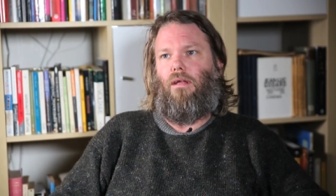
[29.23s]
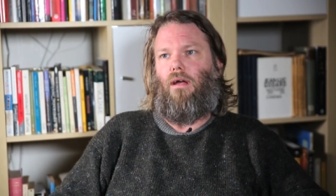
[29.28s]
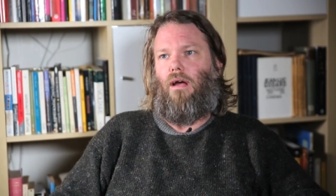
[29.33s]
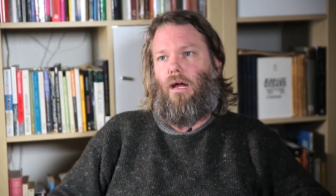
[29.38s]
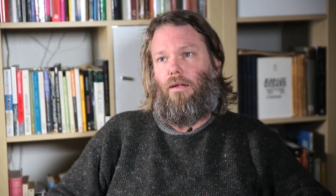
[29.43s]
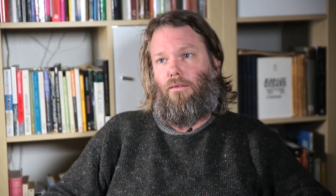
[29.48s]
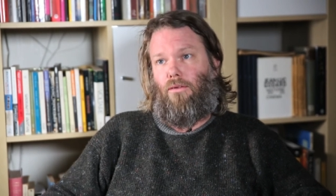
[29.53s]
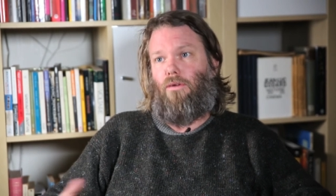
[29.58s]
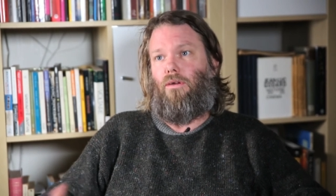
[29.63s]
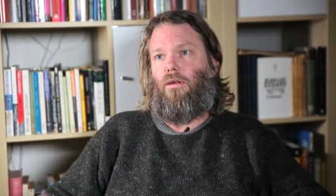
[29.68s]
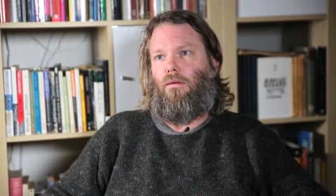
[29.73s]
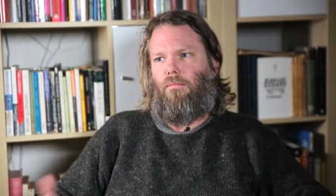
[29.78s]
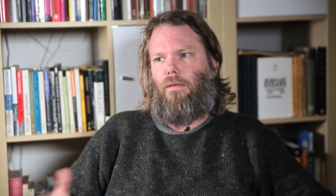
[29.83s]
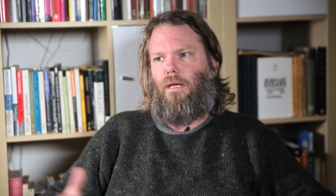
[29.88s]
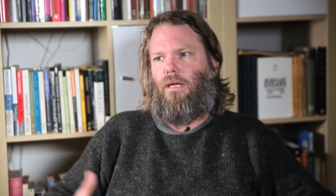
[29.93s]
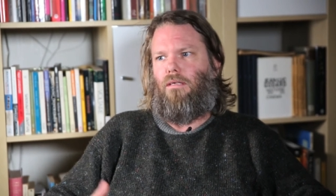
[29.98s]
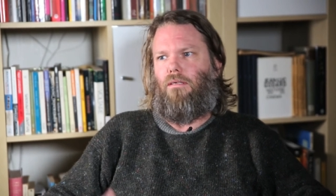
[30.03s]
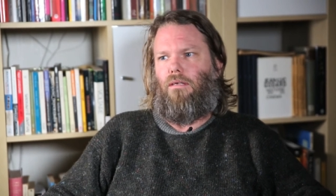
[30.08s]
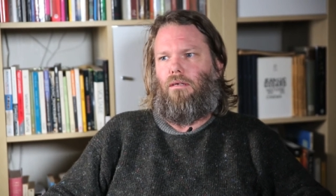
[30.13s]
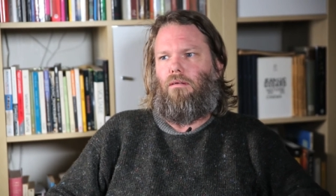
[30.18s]
I took it
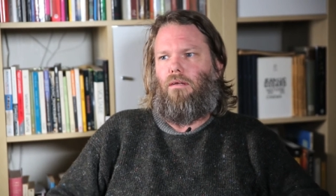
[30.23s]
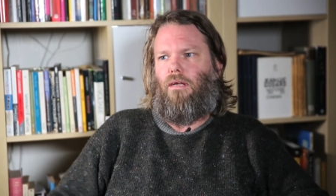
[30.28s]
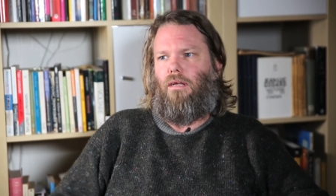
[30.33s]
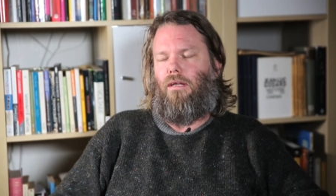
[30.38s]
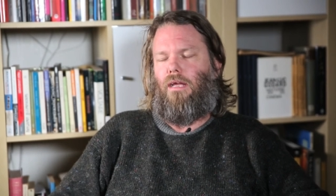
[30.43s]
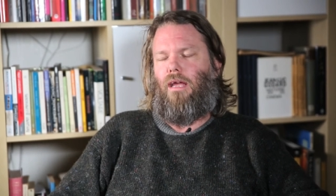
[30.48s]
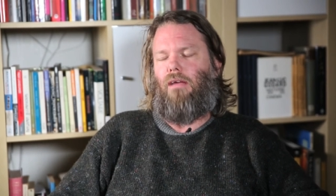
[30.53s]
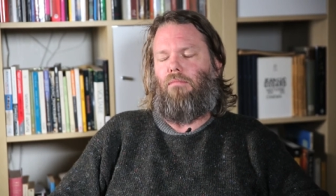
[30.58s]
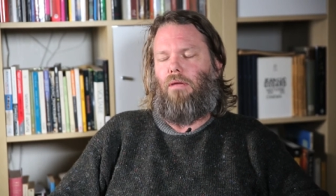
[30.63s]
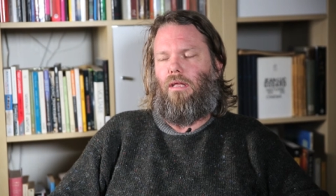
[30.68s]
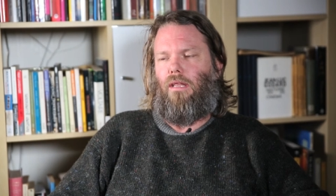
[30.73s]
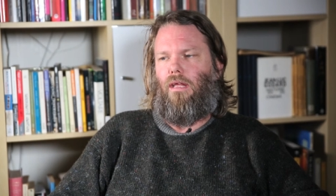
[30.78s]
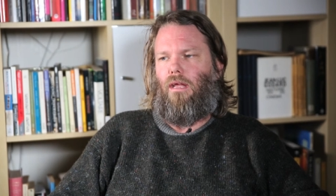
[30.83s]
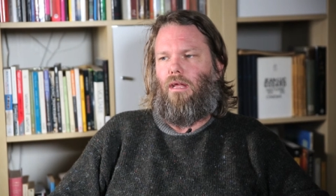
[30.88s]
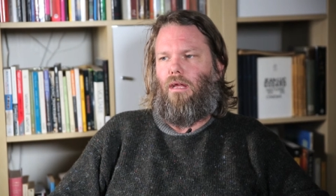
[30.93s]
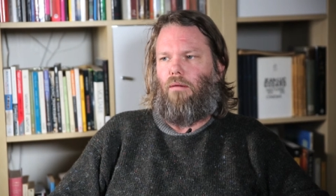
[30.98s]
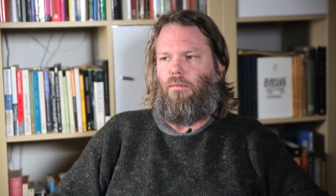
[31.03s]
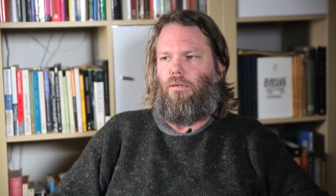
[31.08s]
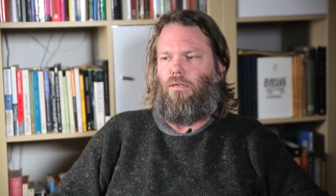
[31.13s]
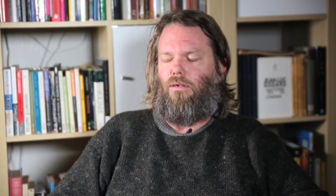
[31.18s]
because it, it gave me
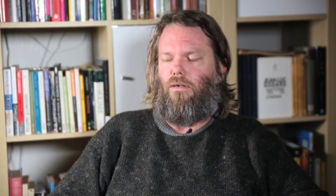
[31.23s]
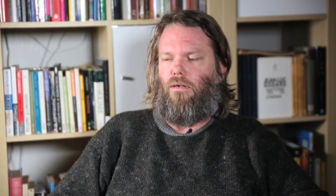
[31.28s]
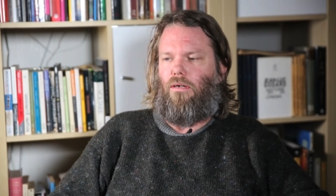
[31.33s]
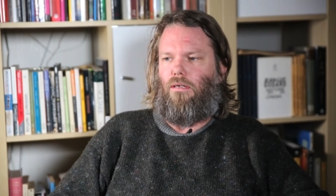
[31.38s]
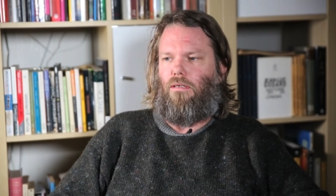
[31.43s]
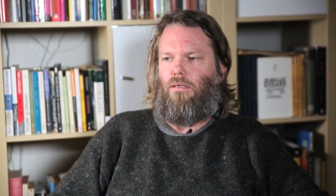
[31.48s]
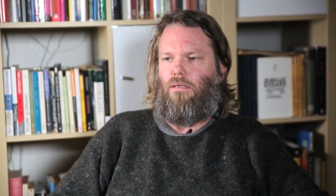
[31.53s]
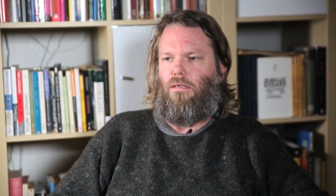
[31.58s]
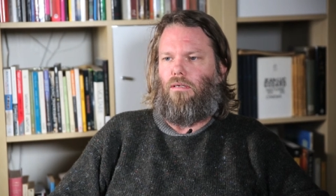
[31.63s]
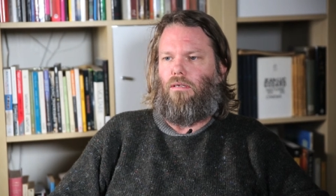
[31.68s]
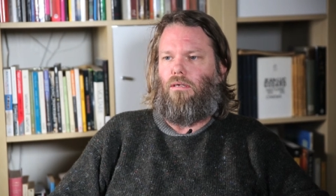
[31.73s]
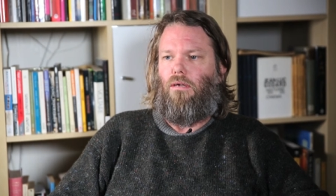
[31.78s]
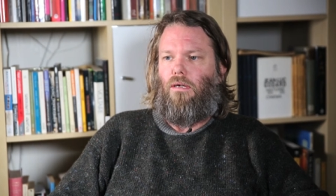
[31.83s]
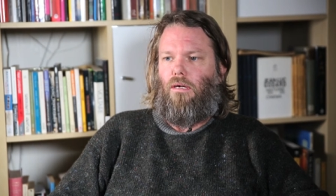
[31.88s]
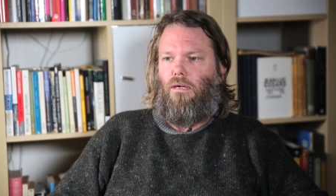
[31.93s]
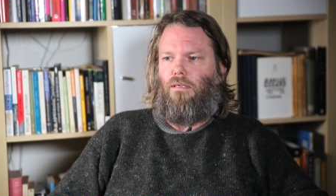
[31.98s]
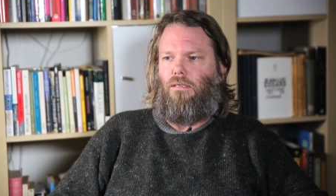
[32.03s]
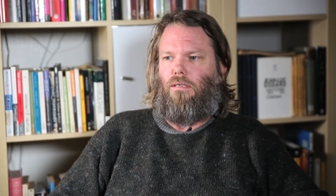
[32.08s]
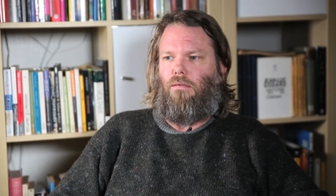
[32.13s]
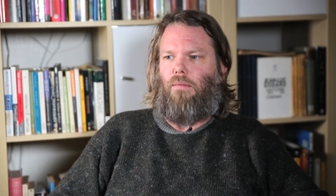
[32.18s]
the opportunity to,
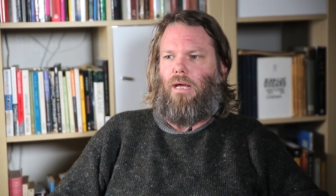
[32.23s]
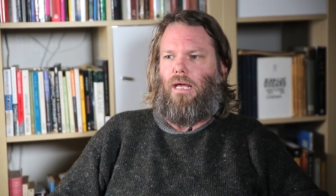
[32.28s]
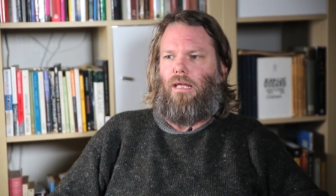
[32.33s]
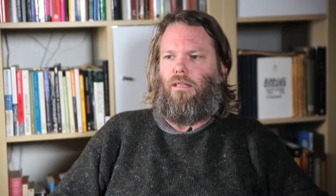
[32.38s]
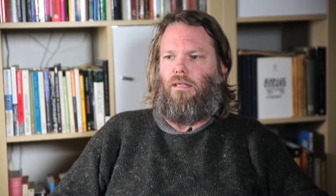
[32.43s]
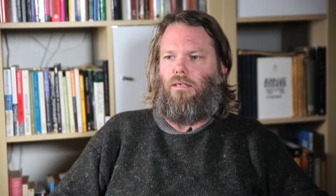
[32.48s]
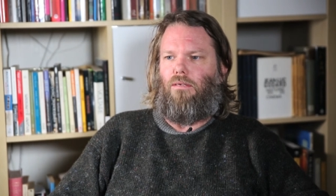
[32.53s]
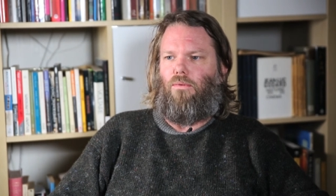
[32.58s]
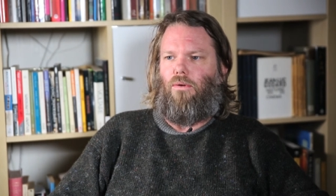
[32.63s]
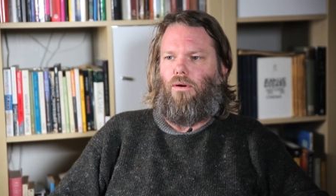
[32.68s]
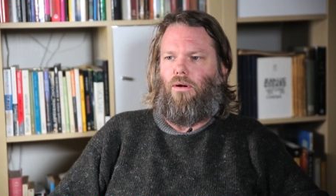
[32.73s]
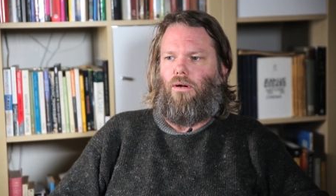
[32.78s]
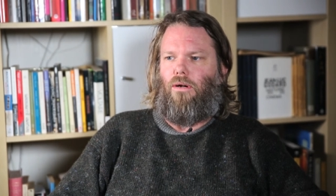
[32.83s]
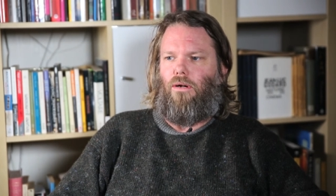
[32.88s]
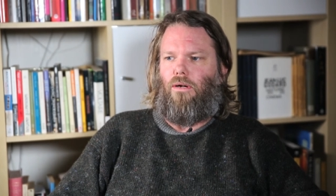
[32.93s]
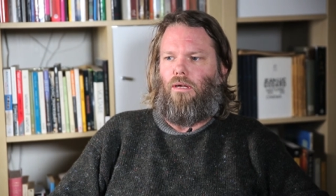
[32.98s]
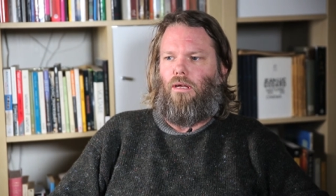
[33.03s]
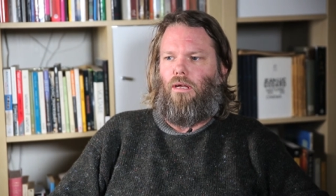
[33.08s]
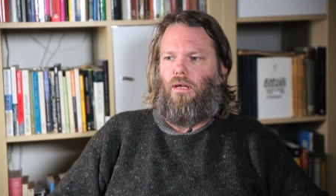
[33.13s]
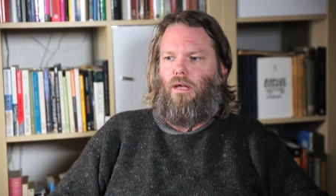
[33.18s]
to make this
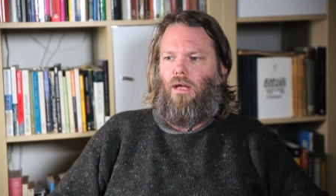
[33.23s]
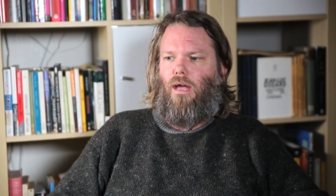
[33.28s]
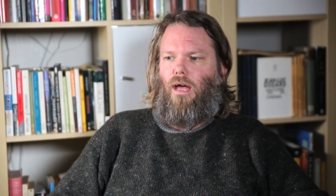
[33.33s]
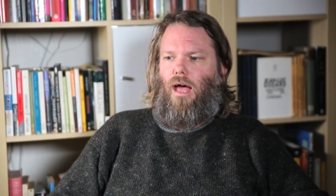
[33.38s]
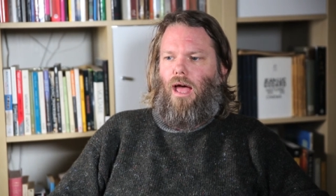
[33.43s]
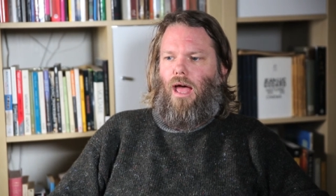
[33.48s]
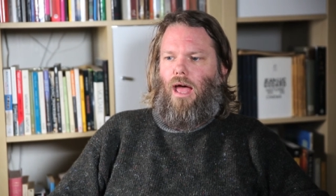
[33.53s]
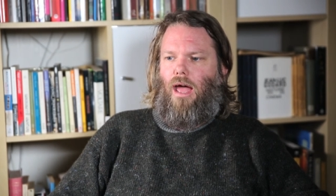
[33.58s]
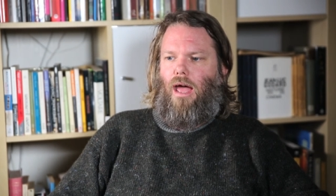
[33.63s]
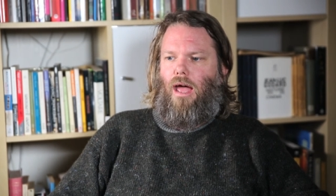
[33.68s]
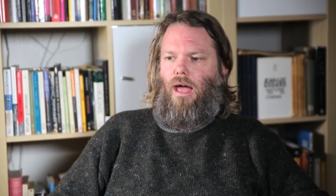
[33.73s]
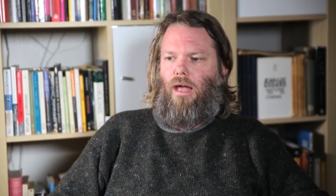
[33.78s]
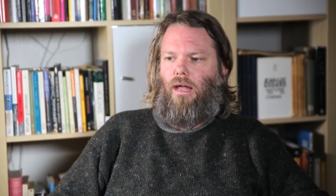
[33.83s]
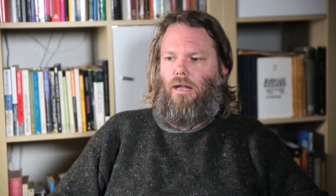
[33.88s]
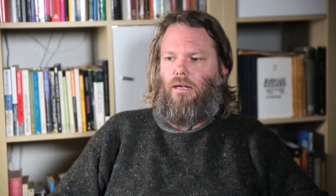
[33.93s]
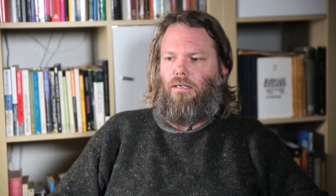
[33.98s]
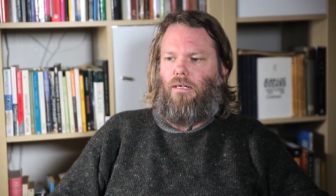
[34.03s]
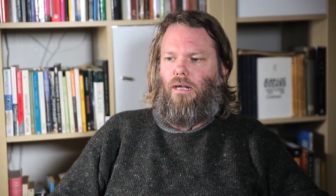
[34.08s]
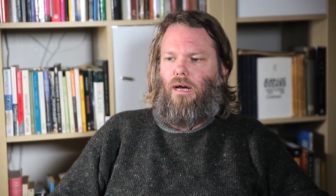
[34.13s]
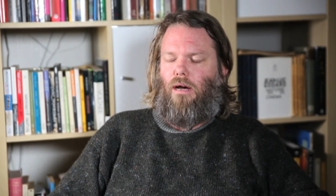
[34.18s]
work.
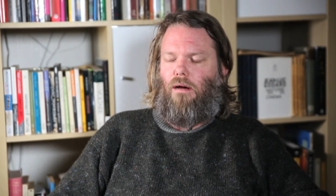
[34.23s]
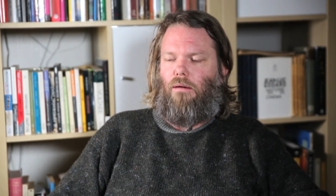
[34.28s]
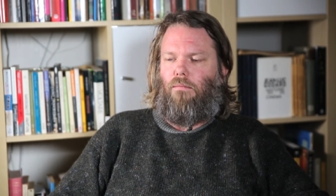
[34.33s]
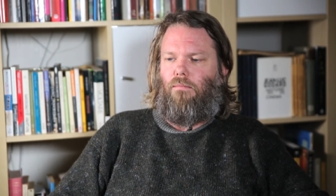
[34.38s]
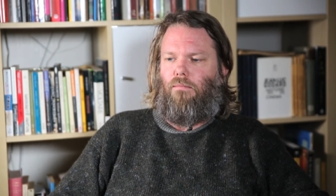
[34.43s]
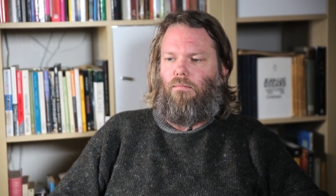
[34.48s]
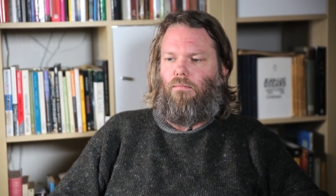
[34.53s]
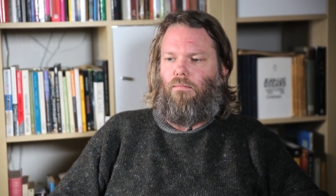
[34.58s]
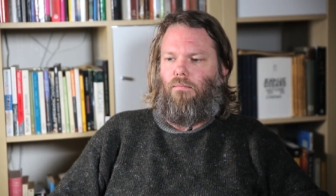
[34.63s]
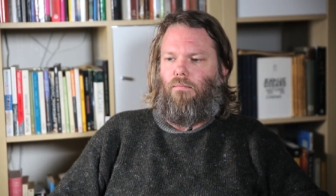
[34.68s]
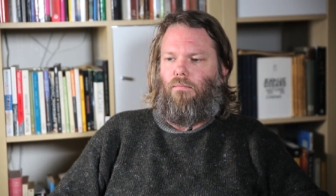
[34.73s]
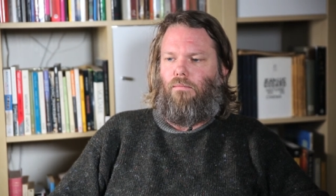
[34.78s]
And um,